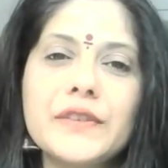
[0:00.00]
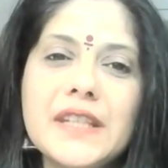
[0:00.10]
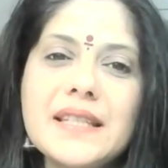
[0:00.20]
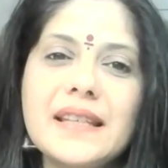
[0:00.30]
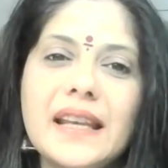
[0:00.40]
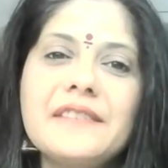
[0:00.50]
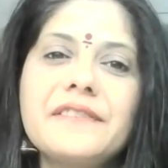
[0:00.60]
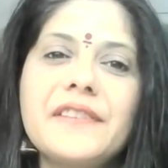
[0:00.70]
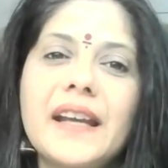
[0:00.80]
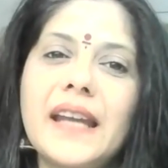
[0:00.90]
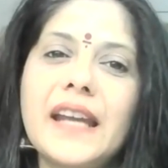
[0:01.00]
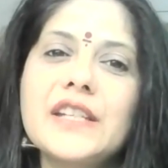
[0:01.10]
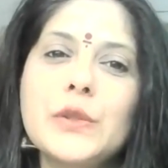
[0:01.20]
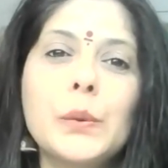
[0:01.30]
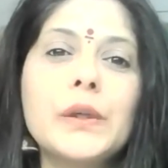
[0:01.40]
this
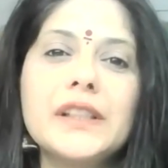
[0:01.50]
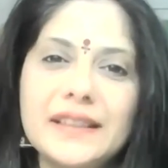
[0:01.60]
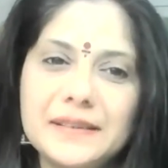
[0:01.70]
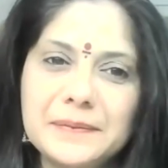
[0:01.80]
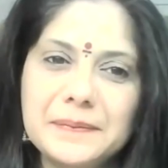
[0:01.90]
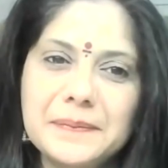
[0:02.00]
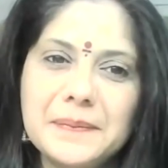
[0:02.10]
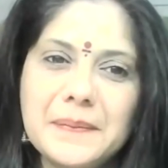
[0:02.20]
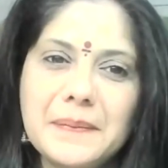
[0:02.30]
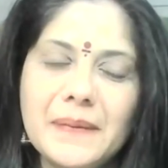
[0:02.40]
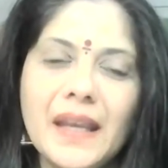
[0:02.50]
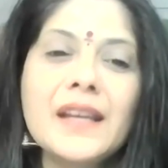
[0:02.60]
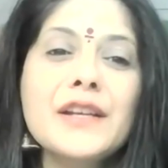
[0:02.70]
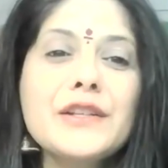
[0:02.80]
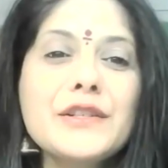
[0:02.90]
infinite world.
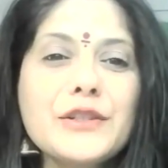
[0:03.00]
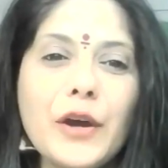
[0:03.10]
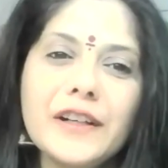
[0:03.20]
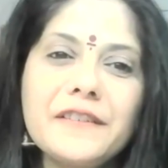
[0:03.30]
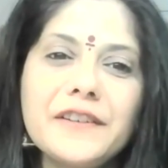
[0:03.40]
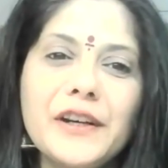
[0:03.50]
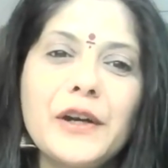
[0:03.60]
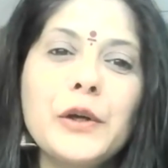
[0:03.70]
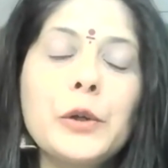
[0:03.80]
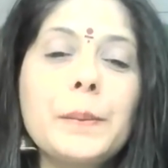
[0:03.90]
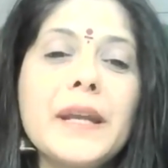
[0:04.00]
Saurav, who